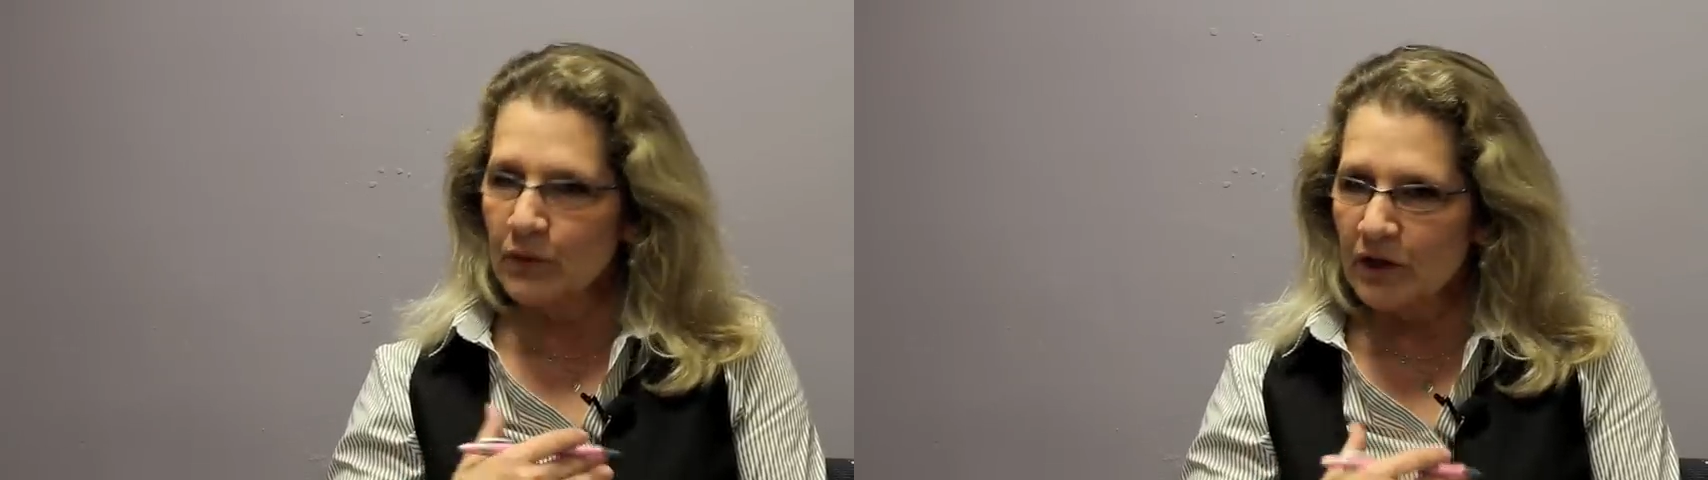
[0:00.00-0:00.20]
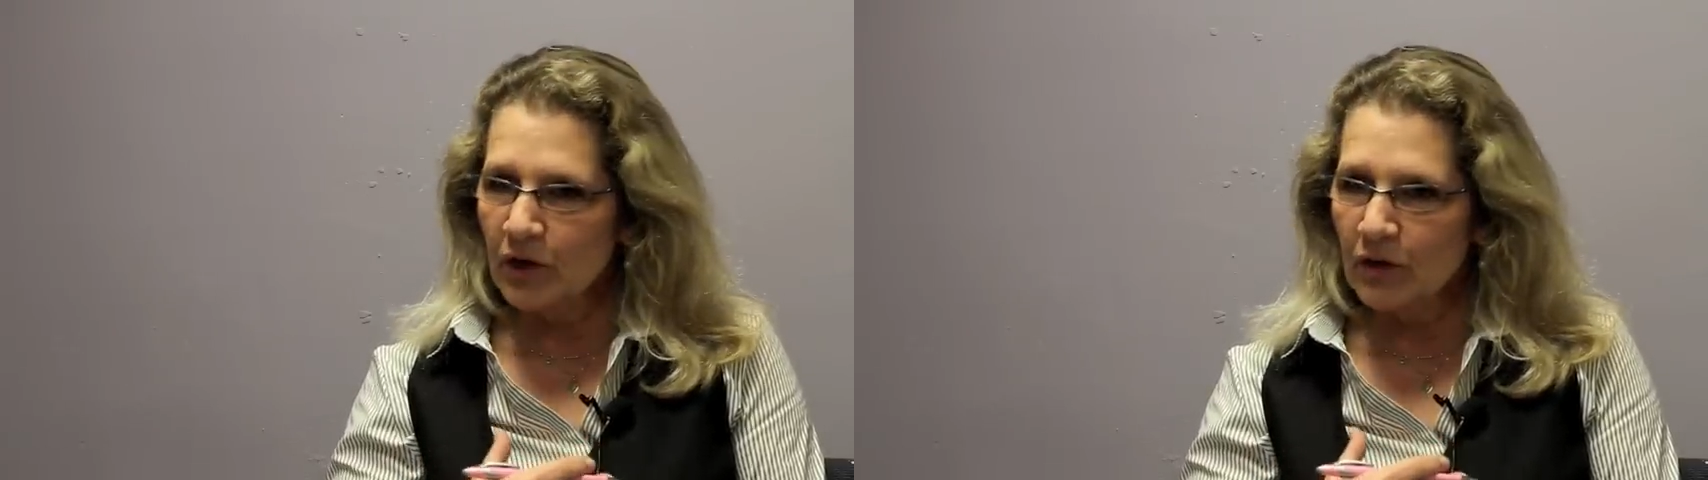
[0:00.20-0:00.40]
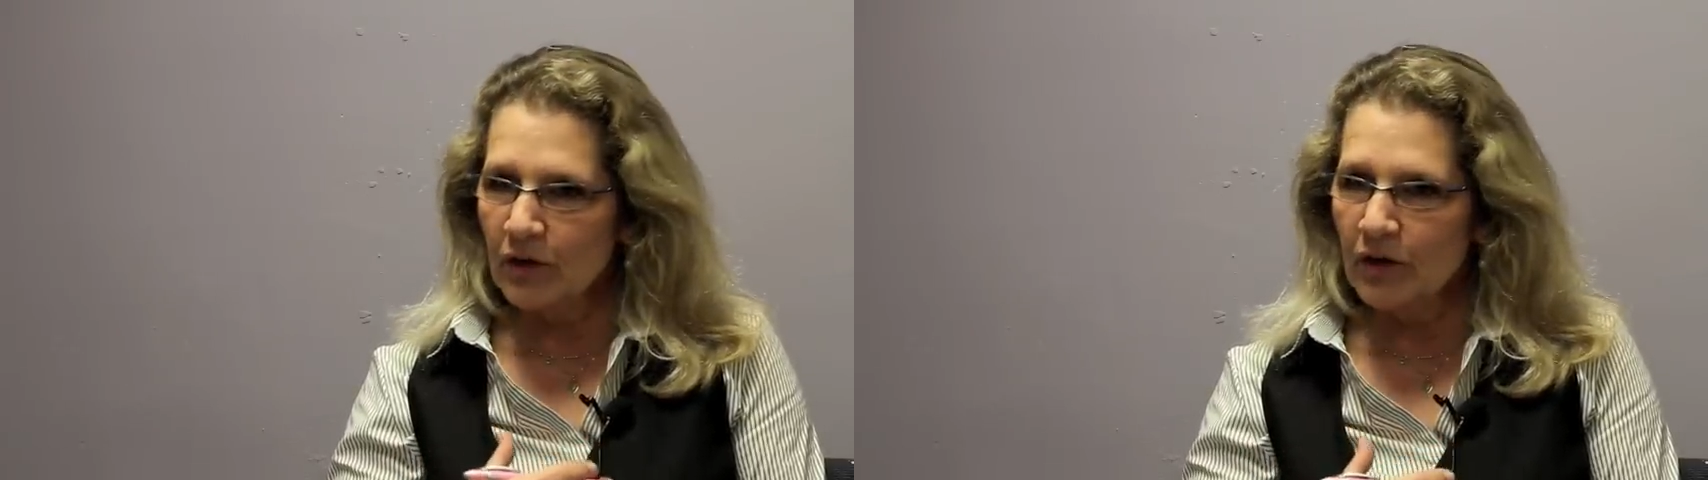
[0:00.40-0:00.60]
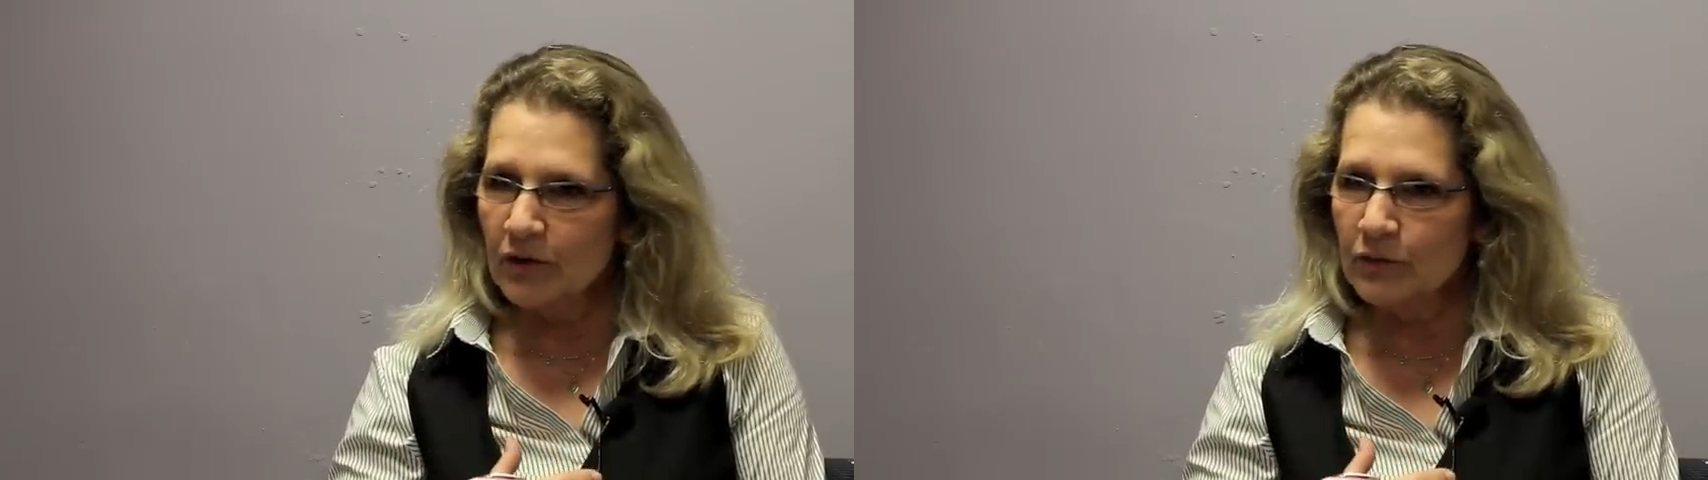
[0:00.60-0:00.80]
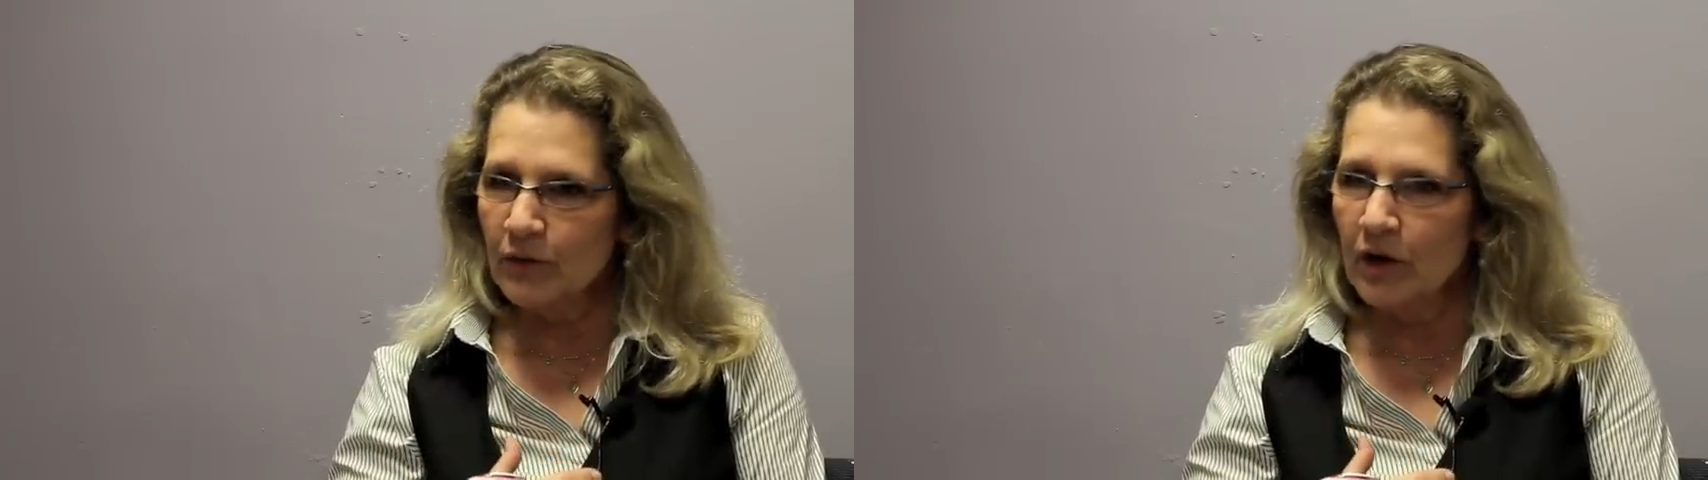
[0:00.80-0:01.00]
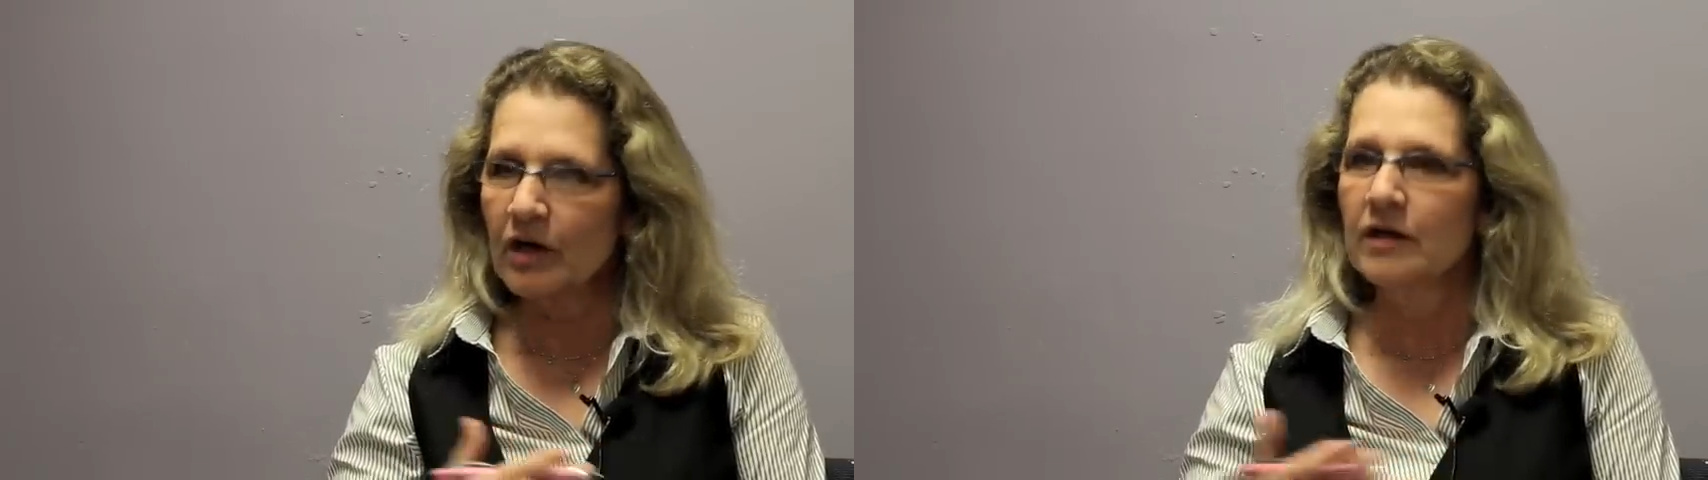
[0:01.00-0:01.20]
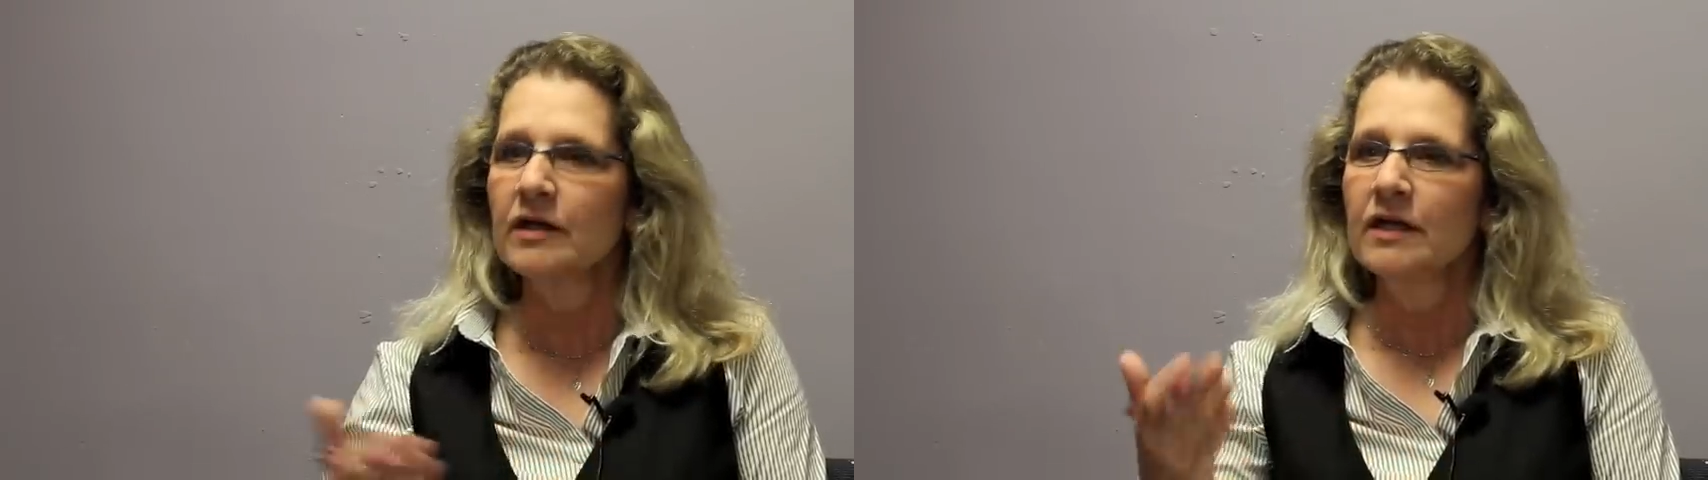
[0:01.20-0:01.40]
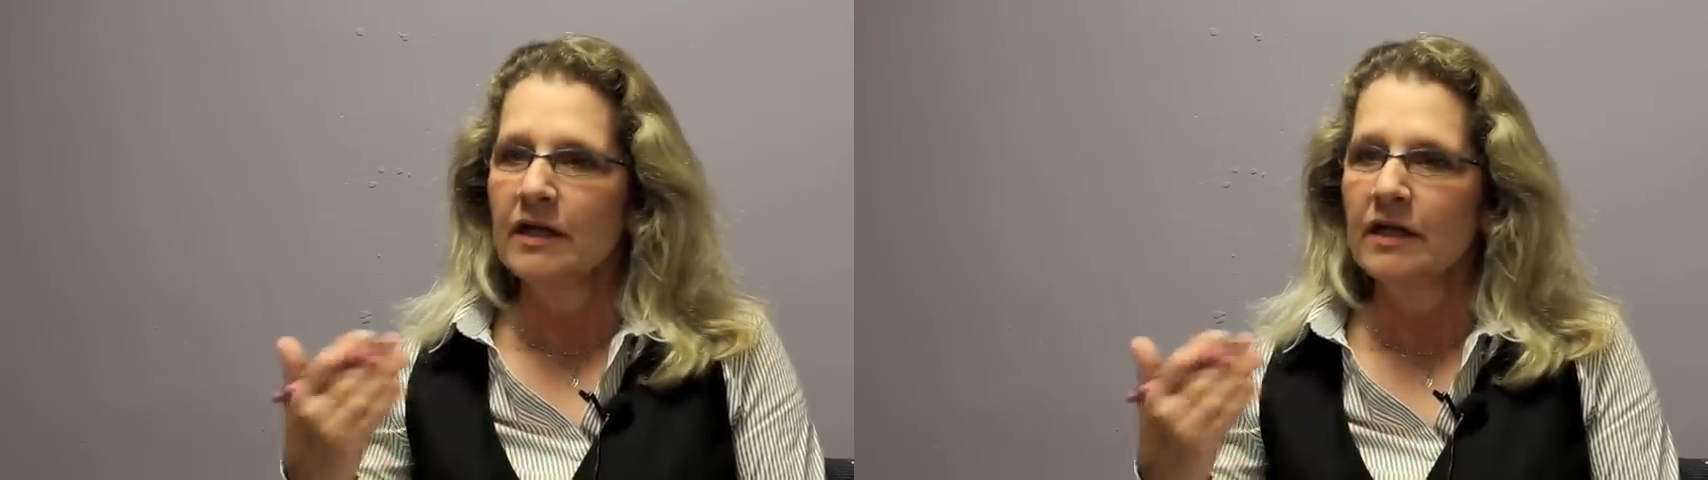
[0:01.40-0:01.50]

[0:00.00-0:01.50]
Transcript: we call otter rock